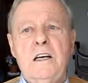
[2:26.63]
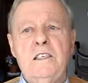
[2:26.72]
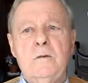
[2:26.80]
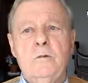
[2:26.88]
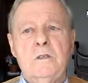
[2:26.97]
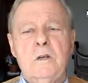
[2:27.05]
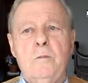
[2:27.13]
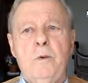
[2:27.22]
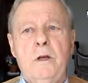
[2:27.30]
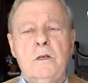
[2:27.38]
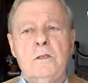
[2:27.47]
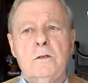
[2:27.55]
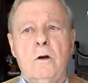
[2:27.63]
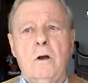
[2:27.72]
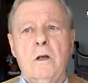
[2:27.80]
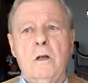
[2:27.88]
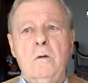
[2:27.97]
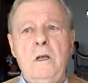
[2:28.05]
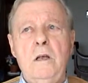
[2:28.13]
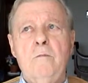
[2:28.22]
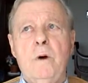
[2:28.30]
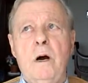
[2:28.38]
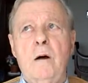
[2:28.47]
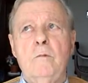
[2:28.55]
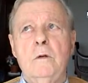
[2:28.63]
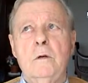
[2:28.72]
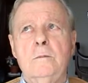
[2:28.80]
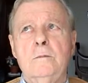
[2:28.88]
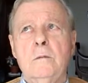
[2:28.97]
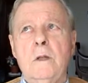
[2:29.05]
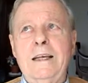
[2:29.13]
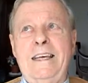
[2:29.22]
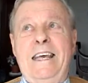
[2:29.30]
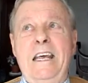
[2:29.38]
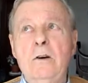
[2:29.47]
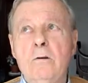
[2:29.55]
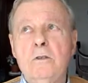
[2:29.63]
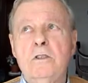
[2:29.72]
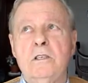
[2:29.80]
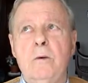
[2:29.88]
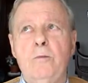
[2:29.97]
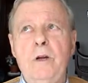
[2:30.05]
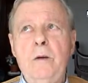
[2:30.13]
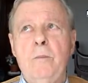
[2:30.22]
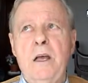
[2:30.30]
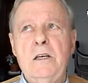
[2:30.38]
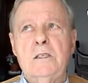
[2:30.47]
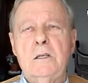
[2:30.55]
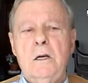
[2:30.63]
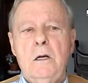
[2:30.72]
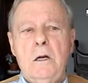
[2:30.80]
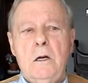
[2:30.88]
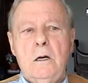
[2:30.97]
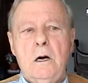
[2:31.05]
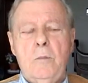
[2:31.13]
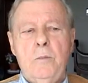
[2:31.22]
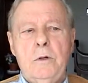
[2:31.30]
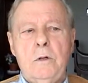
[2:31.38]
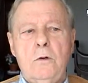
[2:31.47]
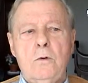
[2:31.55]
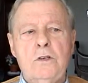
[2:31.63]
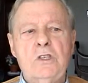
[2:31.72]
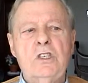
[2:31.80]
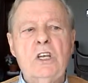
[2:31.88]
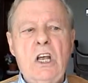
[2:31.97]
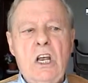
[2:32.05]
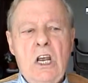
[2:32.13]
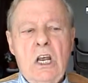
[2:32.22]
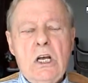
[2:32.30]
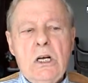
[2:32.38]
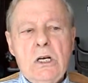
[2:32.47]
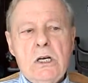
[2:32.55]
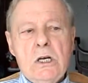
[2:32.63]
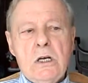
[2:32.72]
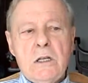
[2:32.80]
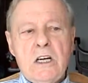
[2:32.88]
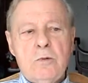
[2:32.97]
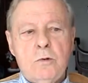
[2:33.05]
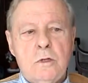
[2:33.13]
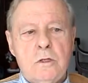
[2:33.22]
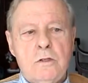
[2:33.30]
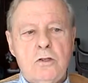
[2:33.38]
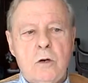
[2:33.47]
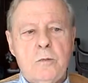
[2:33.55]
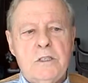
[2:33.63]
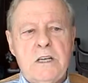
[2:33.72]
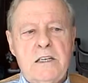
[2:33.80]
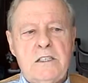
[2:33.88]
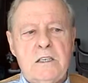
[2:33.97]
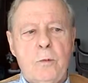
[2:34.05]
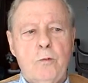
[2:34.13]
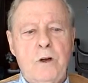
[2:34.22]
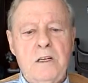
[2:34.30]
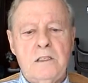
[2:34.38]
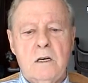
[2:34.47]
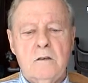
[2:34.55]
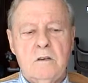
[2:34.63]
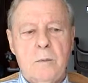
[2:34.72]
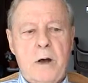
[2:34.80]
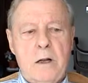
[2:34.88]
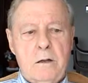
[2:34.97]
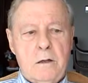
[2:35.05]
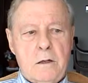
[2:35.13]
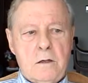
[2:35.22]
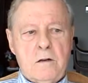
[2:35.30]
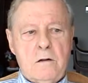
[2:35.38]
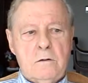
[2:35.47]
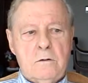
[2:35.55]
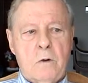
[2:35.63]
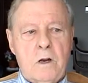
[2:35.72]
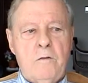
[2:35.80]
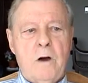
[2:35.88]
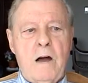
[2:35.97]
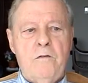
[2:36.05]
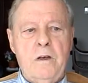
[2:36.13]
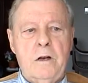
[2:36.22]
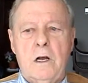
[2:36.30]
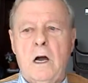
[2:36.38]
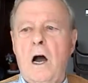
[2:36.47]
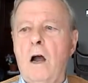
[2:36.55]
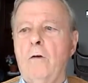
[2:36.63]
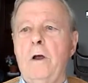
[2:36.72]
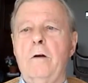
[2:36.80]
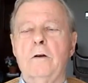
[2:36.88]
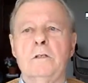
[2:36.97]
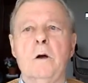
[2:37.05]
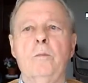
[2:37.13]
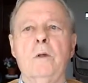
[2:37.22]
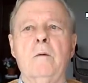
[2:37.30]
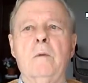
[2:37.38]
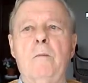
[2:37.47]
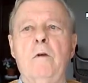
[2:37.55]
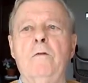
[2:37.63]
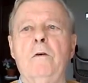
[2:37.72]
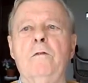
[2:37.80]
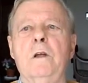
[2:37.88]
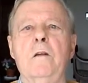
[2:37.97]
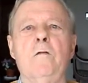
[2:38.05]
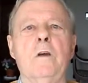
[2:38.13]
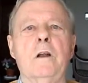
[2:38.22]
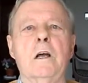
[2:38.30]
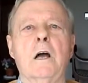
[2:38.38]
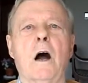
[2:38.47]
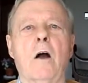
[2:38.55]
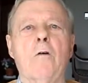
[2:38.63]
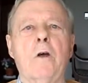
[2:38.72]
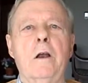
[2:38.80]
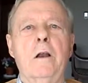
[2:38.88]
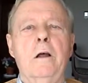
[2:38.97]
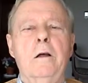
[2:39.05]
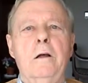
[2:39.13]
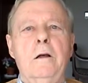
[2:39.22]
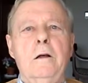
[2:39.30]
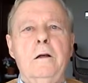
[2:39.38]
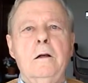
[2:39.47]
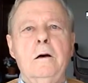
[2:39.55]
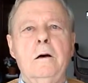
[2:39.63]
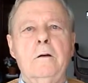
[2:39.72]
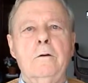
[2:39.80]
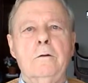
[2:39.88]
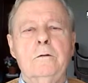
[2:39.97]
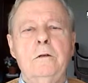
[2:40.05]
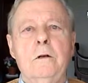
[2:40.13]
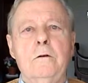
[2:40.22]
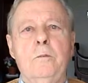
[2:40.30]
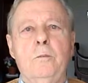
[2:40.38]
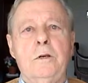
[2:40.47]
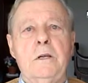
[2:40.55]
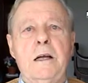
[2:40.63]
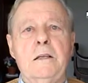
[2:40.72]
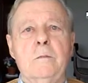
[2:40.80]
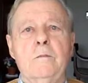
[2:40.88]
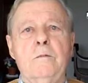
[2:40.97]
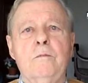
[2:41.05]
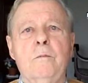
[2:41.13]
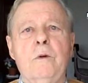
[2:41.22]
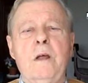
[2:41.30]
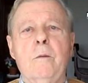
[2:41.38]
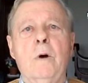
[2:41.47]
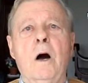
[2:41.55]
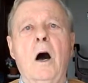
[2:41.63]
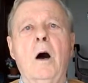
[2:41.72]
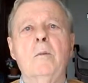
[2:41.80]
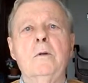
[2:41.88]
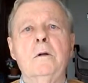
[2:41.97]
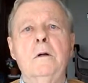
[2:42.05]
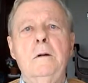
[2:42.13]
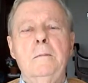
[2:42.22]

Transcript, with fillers: Essen was our biggest target. We bombed a Kiel submarine base up in the North Sea. That's where the Germans had submarines under about 25 feet of concrete or something, maybe 15 feet of concrete under, you know, to protect them from being bombed.